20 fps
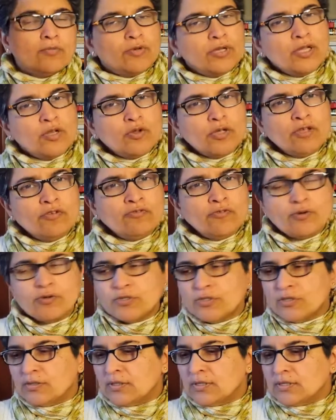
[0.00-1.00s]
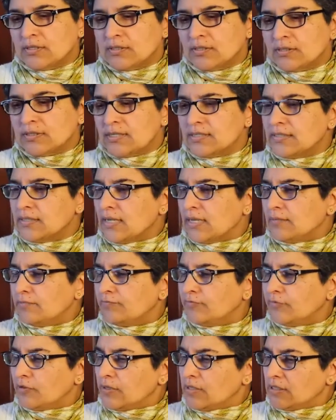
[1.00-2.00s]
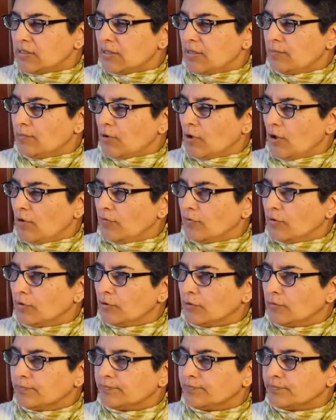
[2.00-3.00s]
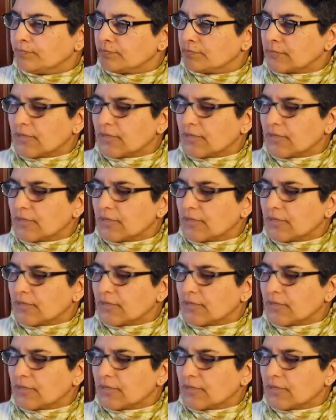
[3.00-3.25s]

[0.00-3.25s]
Really looking forward to this. As I said, very slim novel.